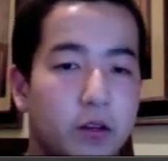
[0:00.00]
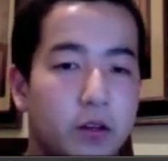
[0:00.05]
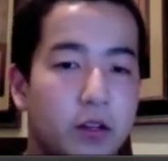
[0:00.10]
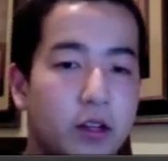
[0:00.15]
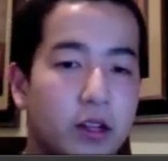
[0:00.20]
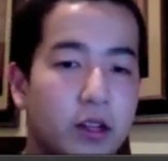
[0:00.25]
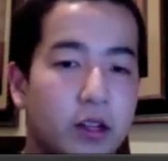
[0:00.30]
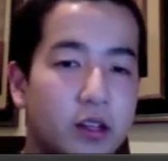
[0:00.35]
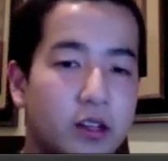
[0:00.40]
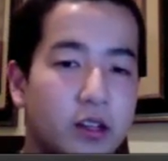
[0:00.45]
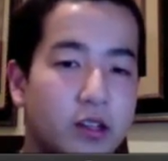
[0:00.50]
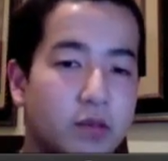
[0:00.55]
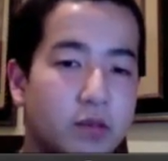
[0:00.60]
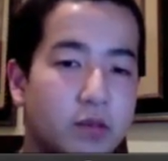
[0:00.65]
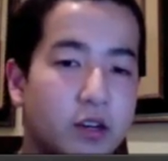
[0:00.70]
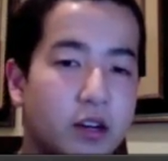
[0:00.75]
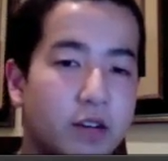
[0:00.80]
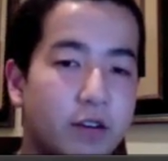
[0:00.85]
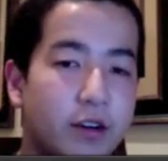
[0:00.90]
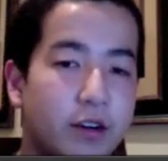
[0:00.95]
Custom
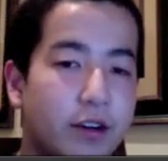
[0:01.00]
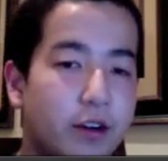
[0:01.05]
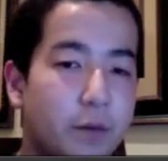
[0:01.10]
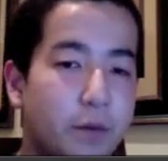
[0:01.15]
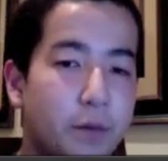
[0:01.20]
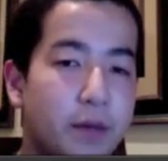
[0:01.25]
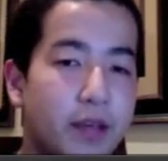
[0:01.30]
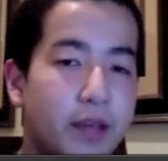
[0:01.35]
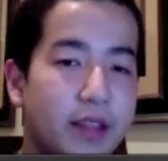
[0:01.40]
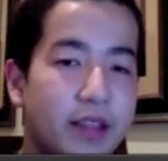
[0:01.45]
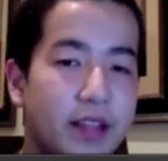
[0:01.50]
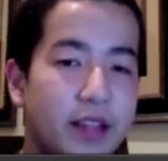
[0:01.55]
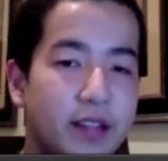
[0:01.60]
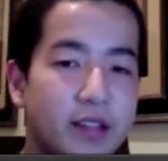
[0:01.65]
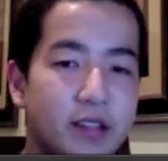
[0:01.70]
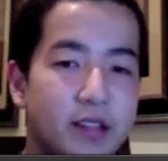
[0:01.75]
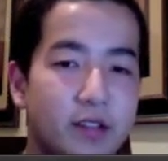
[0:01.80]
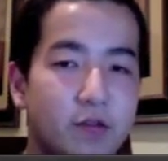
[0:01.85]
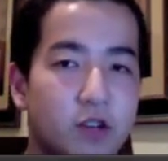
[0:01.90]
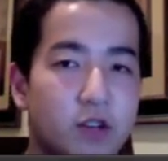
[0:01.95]
recovery, nope. Hate that
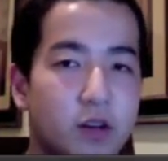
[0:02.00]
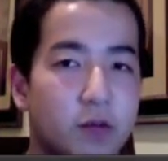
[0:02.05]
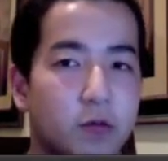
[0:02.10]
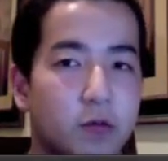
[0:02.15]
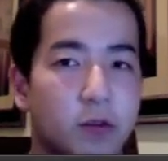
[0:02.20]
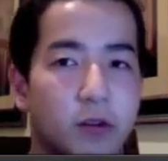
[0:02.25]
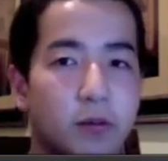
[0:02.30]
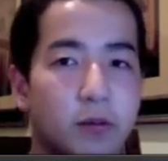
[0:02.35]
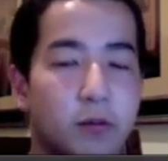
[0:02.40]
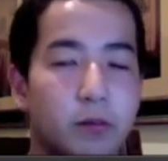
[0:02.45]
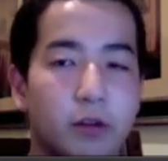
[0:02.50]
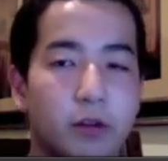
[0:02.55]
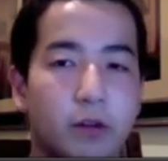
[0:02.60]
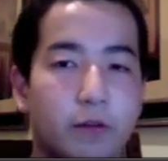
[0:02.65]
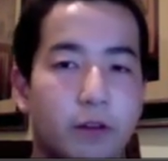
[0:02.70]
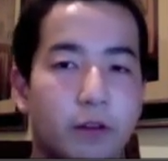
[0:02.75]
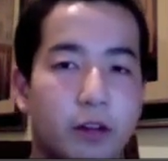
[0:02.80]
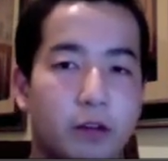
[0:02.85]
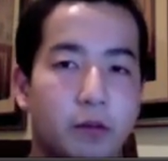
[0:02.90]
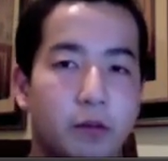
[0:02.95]
Steve Jobs one. Don't feel
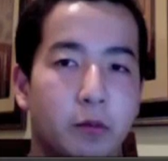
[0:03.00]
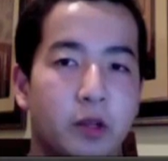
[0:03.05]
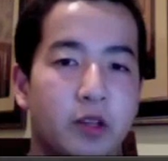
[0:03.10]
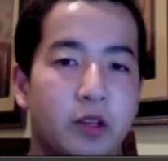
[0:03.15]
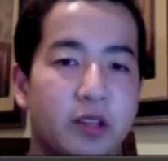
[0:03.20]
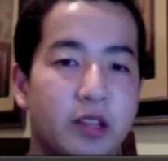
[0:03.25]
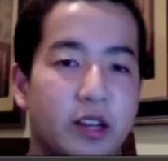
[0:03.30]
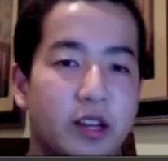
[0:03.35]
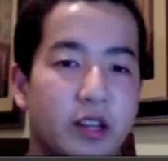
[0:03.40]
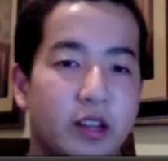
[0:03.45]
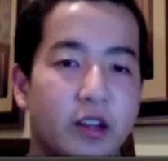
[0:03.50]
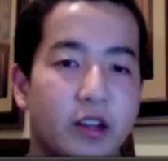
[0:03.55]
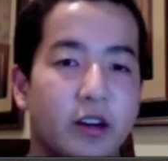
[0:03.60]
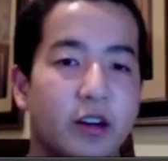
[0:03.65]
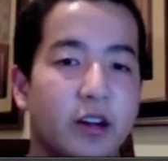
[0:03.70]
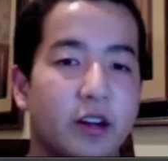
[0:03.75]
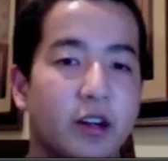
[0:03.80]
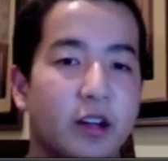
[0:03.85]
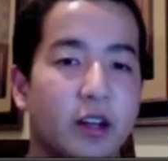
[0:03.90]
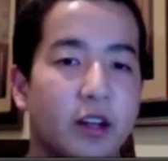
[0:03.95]
like replacing it either.
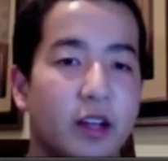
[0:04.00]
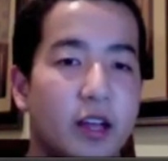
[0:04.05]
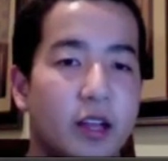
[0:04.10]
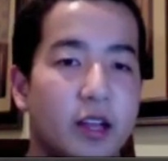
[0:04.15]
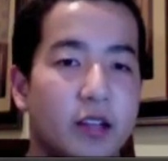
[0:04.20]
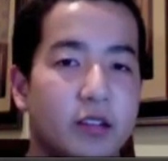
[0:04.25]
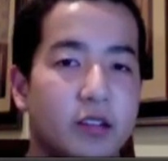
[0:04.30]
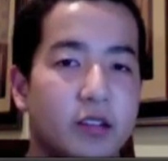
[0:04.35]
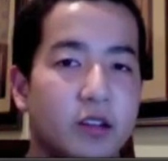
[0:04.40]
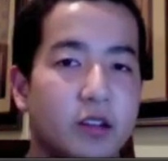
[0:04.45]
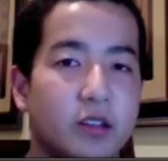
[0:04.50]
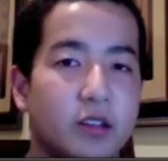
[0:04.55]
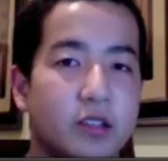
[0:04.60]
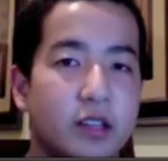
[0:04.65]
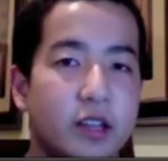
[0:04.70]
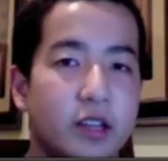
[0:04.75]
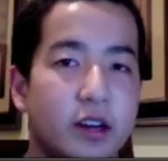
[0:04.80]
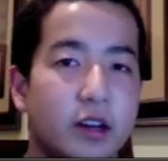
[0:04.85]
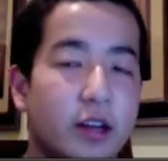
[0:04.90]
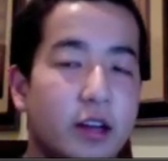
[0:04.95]
Install
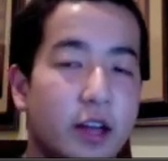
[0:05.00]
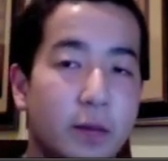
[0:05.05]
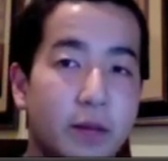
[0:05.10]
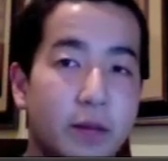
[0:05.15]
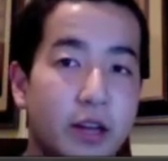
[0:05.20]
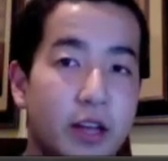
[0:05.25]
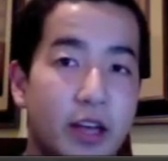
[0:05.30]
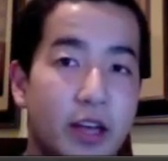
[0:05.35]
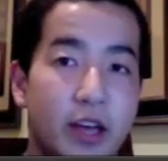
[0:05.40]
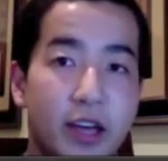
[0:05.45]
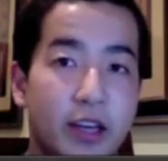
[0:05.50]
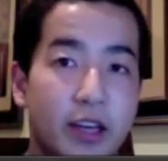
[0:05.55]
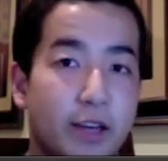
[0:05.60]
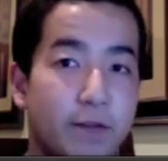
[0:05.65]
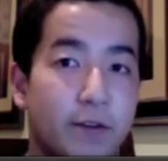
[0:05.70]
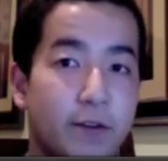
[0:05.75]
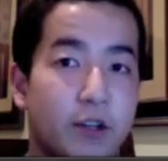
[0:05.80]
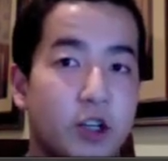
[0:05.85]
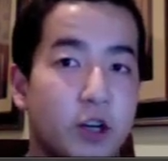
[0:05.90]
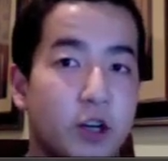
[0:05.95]
Cydia. I mean, heck, if
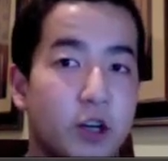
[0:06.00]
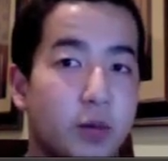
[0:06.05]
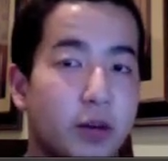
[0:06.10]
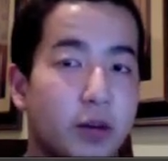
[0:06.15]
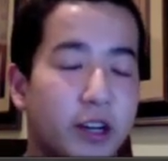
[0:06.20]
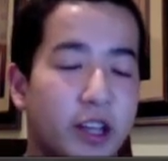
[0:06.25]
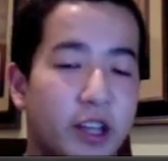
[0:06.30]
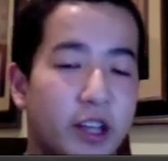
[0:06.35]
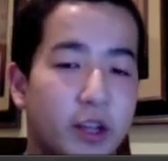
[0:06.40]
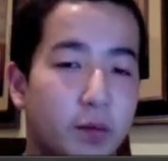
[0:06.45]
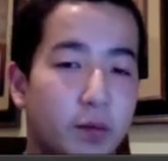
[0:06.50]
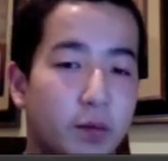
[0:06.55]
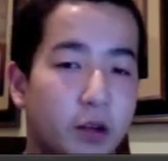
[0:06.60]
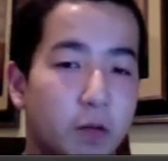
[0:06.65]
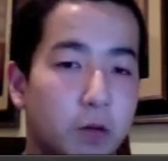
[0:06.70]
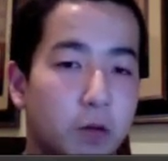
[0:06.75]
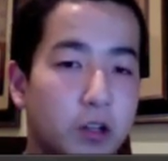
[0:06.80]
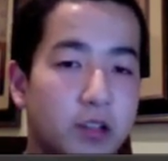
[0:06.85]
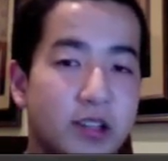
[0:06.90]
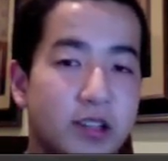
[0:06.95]
you're jailbreaking, you probably
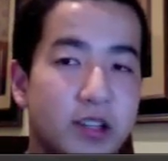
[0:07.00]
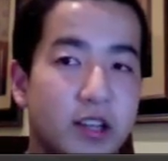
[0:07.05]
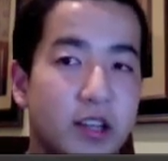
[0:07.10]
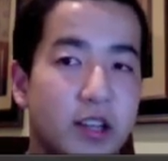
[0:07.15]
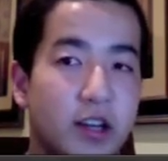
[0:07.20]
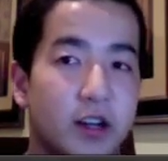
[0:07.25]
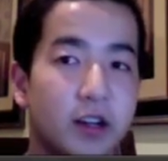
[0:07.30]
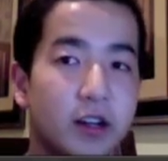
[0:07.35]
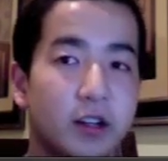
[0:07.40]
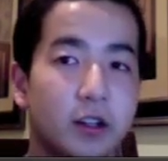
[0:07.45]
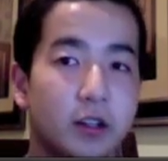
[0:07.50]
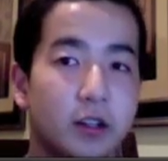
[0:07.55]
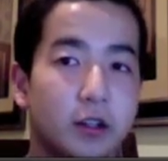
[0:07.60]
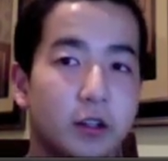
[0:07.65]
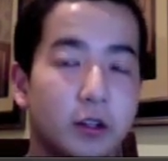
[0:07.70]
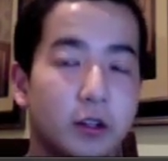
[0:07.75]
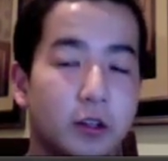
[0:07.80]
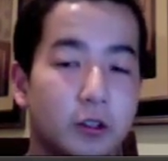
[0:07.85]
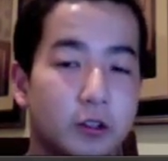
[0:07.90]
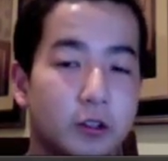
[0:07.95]
want Cydia.
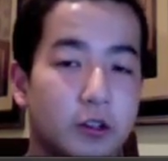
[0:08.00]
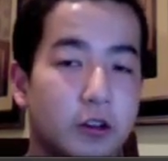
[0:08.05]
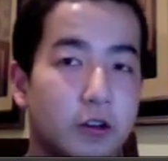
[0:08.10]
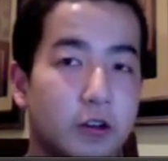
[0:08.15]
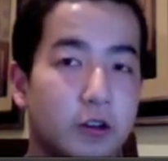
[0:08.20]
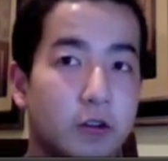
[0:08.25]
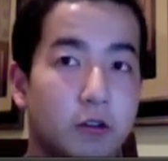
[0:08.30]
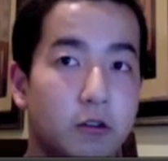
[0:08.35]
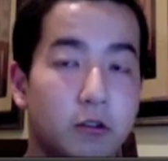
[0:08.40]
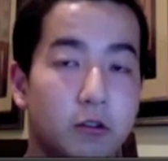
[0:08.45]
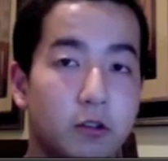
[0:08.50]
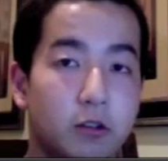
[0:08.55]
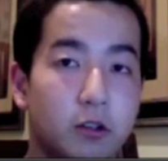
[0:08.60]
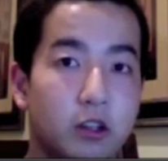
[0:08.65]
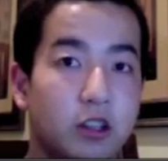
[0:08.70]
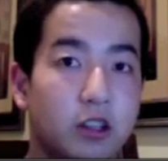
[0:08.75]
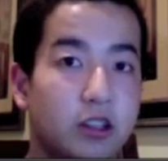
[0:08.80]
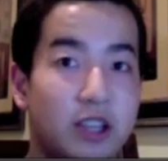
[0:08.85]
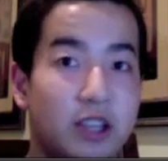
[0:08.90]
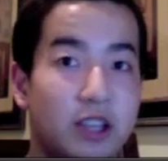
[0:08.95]
So,
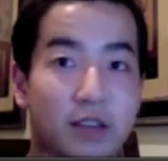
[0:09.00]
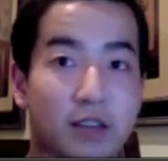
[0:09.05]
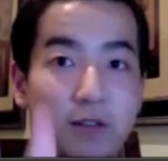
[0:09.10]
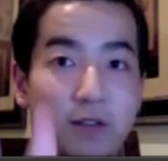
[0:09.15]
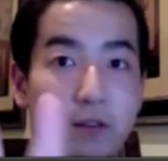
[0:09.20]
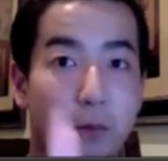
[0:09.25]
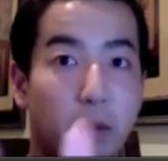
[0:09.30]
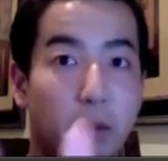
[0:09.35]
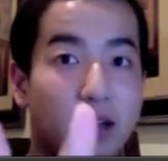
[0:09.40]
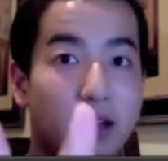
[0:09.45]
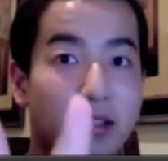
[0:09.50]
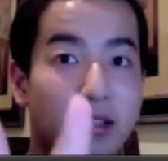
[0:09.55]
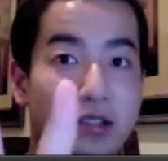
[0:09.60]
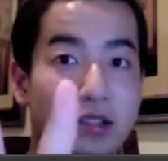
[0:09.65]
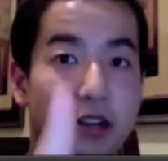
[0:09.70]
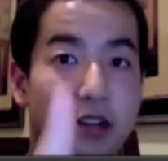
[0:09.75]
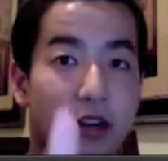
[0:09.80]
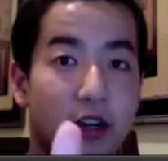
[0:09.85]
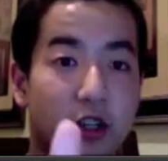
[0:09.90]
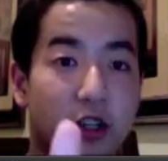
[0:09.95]
leave the boxes
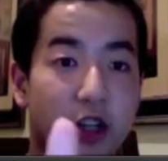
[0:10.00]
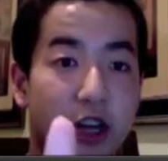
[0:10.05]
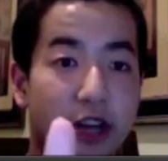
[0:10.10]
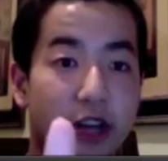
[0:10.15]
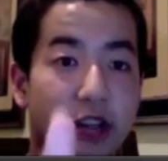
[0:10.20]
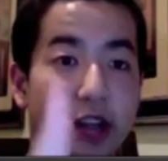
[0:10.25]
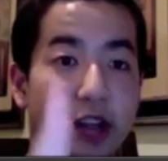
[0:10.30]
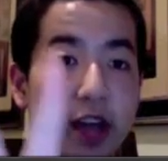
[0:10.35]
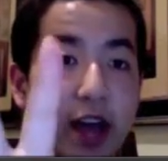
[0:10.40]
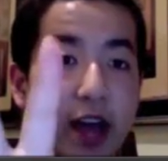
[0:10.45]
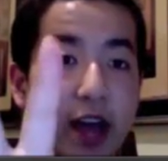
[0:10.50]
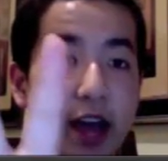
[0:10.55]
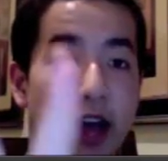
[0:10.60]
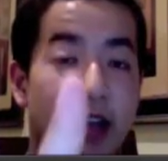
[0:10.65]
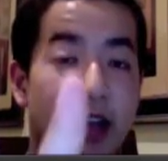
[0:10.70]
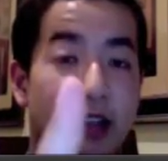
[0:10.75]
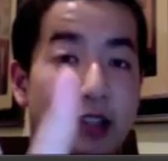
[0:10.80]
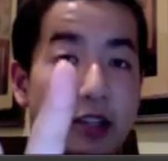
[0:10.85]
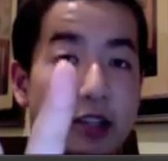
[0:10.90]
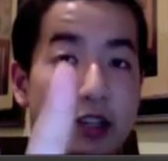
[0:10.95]
that are checked
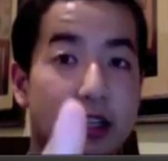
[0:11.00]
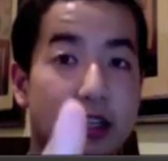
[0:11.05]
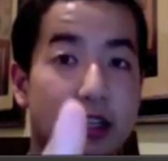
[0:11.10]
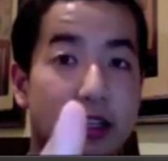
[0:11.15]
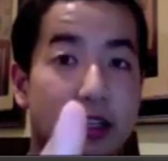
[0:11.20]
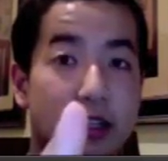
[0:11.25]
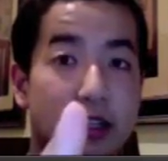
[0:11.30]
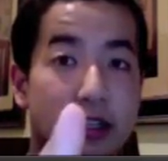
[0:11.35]
as is.